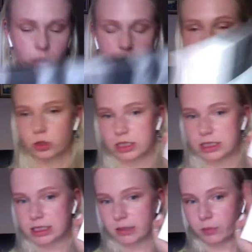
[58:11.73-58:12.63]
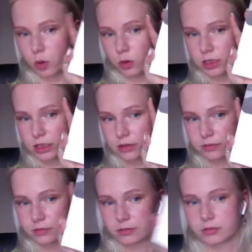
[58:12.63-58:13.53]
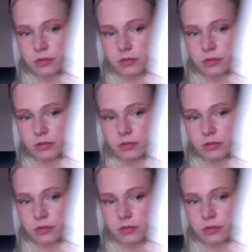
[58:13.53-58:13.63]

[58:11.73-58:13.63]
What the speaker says: Okay, so this is the box.